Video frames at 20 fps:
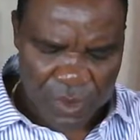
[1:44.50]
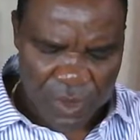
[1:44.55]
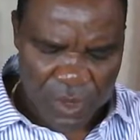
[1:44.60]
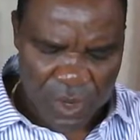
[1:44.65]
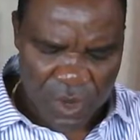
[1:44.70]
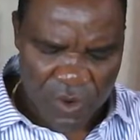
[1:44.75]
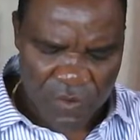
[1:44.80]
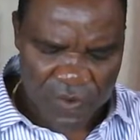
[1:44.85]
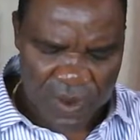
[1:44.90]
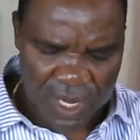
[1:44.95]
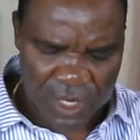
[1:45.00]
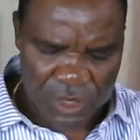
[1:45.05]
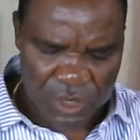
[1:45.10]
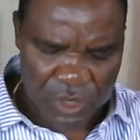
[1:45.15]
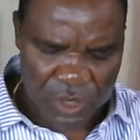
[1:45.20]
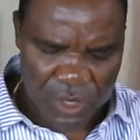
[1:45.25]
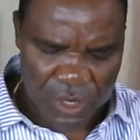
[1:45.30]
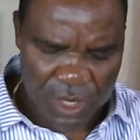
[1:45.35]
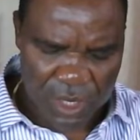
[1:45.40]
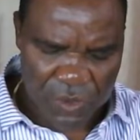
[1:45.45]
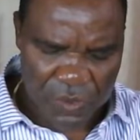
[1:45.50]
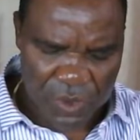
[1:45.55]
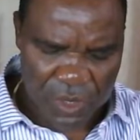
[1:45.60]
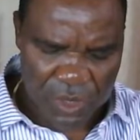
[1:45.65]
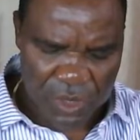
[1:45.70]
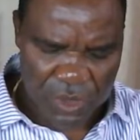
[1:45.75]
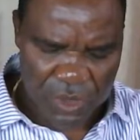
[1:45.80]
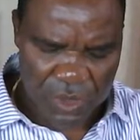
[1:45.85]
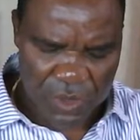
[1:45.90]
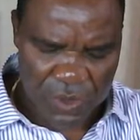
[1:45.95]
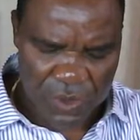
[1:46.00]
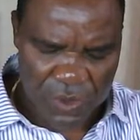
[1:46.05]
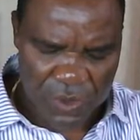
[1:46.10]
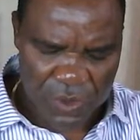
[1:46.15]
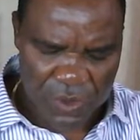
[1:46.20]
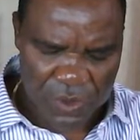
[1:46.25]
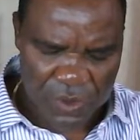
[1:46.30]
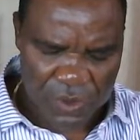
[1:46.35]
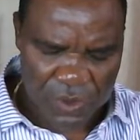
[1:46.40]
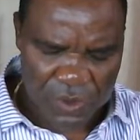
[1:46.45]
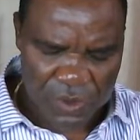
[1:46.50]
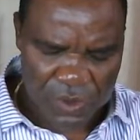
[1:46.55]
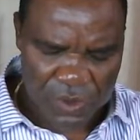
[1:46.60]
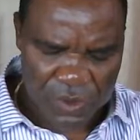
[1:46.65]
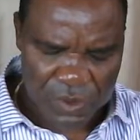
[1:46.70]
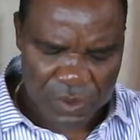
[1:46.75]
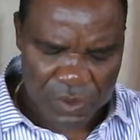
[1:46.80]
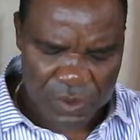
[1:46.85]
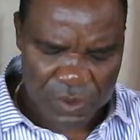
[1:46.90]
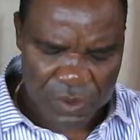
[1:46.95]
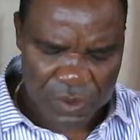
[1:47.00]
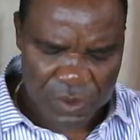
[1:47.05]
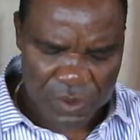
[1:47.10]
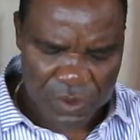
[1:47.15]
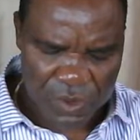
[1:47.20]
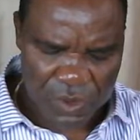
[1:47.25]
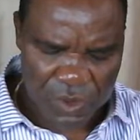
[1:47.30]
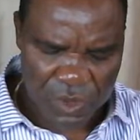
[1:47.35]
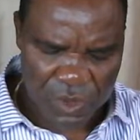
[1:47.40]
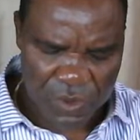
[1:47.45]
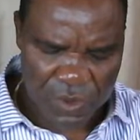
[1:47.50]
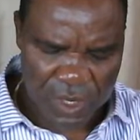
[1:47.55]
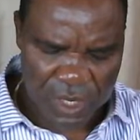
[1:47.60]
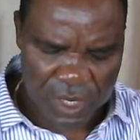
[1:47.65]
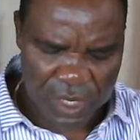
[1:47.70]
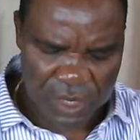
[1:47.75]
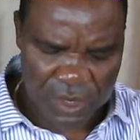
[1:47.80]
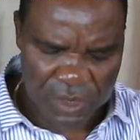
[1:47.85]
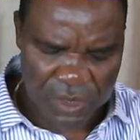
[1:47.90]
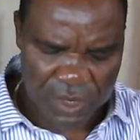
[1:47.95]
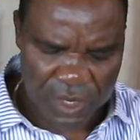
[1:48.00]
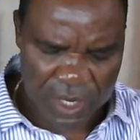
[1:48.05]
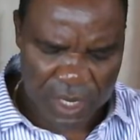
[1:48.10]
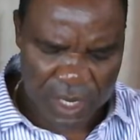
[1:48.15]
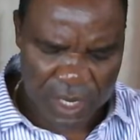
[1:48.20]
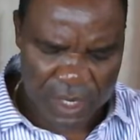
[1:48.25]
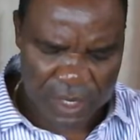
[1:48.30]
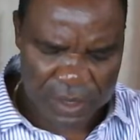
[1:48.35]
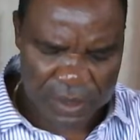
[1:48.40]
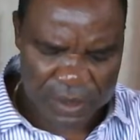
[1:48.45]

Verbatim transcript: of our journey with you during this year.